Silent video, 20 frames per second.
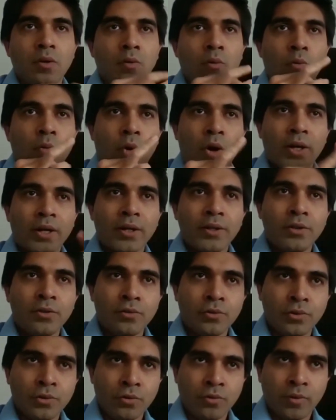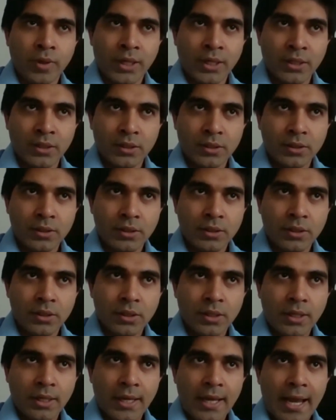What are you doing?
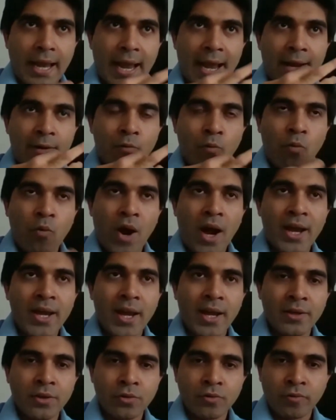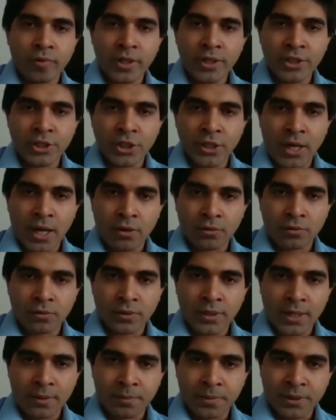And why are you reaching out
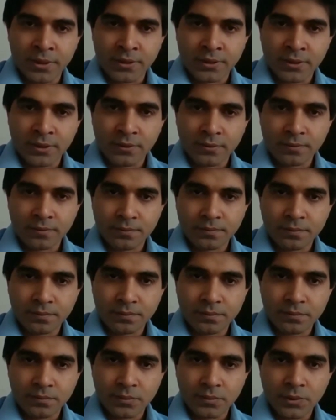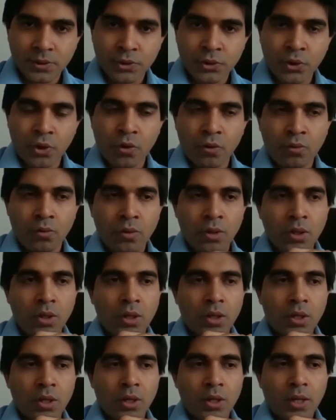to that person? So,
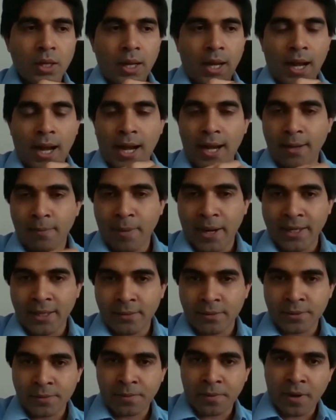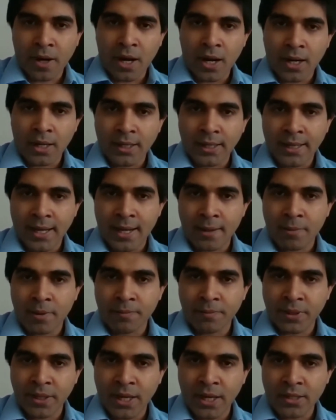hi, my name is Parag, and I'm
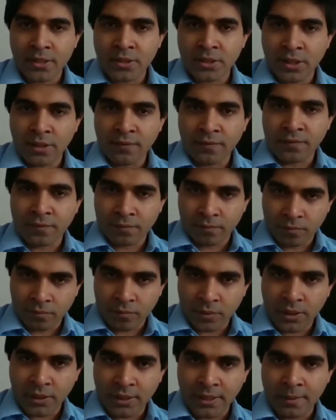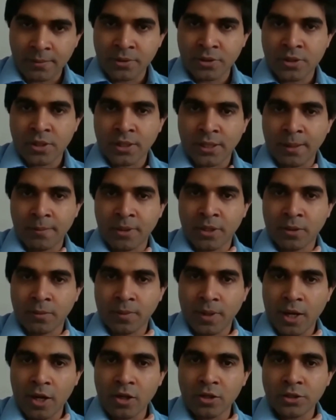a PhD in chemistry and chemical
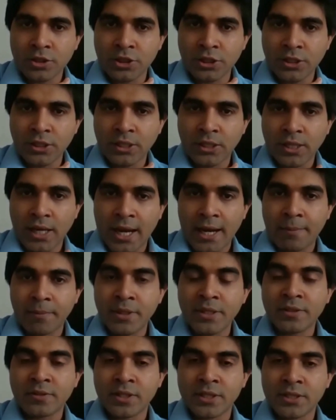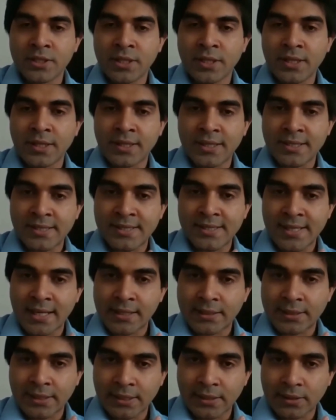biology. I'm interested in
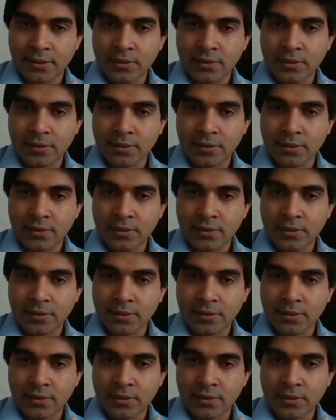consulting.